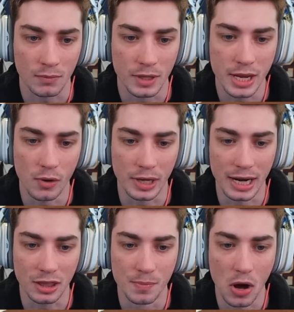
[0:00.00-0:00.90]
you know,
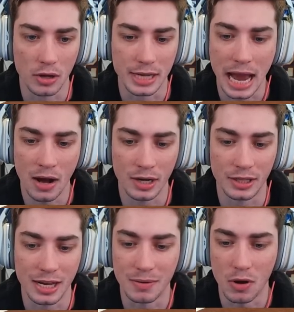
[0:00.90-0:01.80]
getting the ball down and
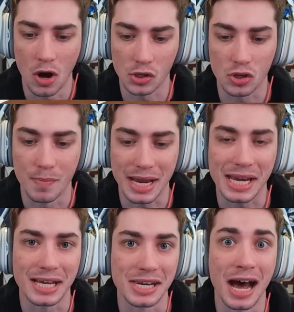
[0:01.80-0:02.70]
then also
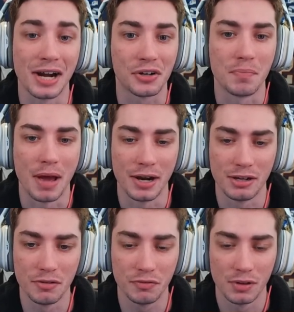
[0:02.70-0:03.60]
making it
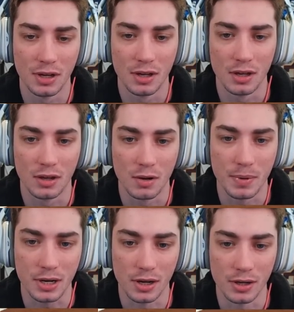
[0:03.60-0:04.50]
non-competitive,
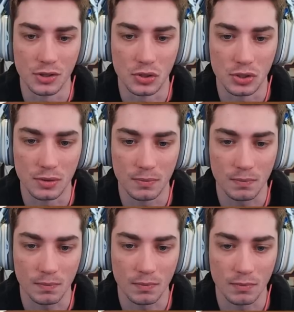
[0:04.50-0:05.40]
because,
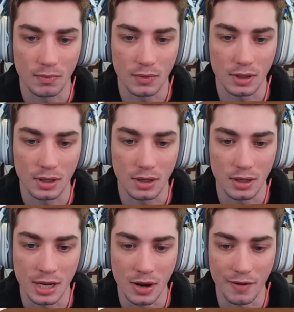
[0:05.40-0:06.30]

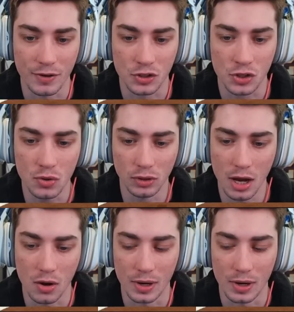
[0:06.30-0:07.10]
you know, if it's too low,